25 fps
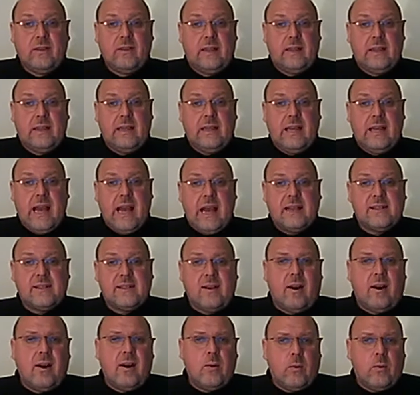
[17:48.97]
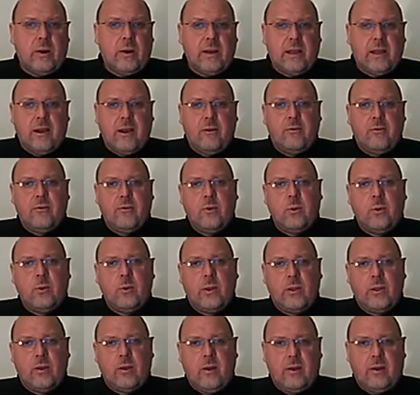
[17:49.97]
that yes, I want to go forward
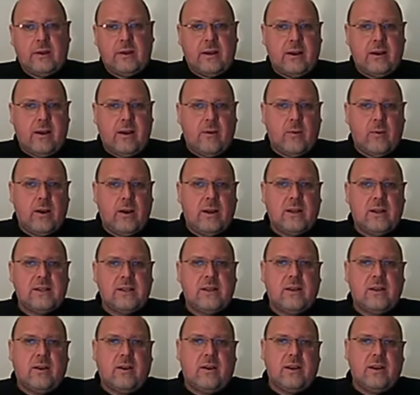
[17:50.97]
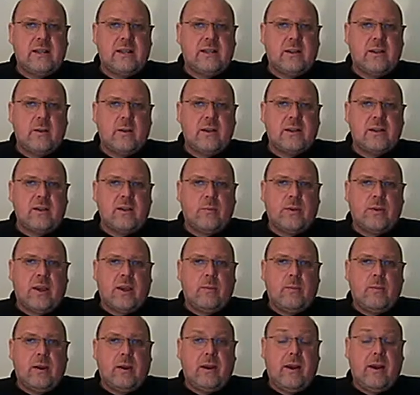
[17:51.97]
with God, and I realize that God is doing something
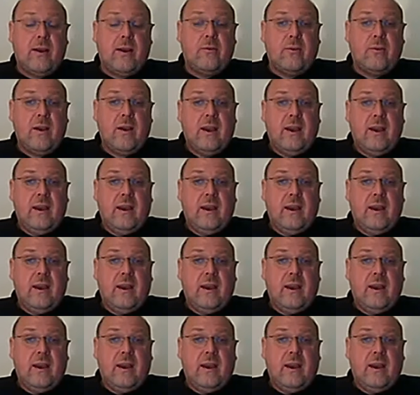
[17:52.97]
in my life,